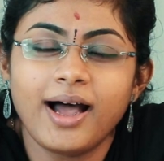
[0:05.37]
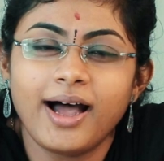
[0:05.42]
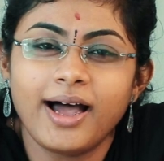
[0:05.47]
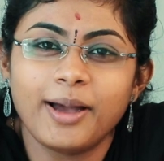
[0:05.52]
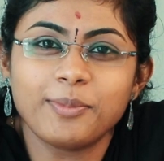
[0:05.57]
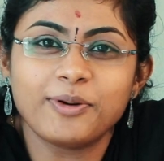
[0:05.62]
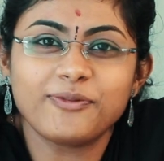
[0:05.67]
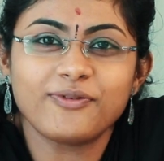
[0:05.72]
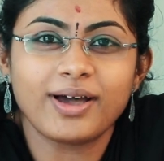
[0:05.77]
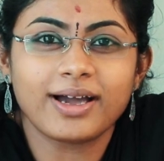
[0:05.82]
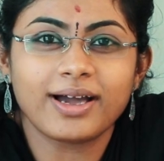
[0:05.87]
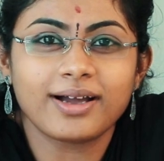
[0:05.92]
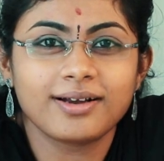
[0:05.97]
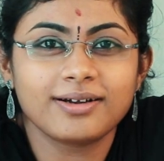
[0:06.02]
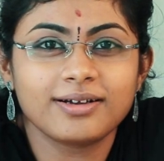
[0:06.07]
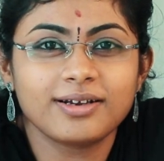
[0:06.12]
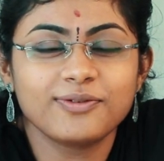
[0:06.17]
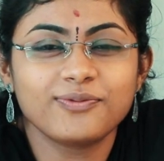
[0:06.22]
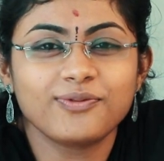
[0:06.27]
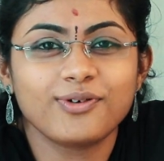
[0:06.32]
I am a
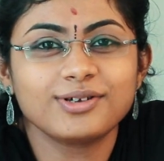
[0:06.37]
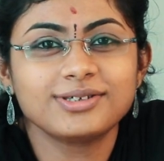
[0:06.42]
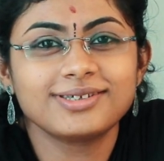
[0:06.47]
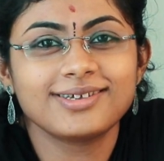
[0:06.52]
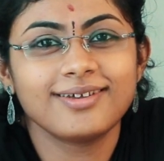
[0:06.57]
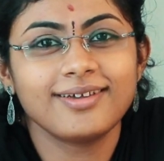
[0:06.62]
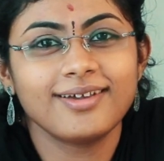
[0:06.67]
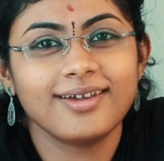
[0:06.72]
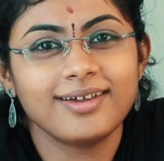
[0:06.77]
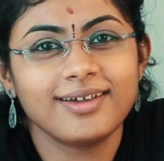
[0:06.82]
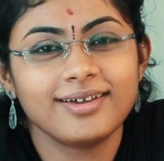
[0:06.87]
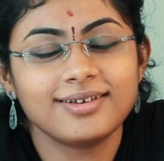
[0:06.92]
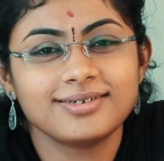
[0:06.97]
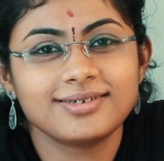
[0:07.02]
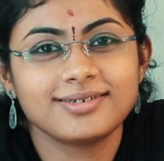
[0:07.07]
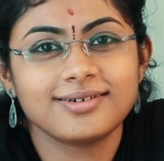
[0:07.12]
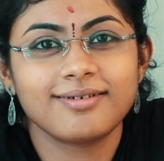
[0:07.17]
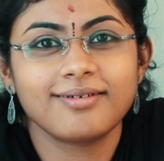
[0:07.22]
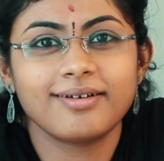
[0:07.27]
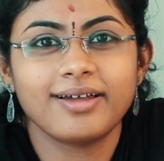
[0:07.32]
faculty for CA
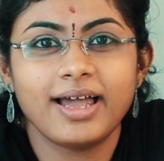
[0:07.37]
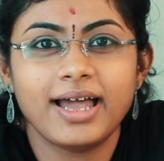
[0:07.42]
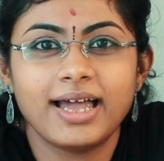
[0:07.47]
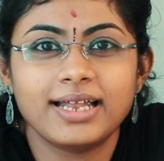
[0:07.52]
Inter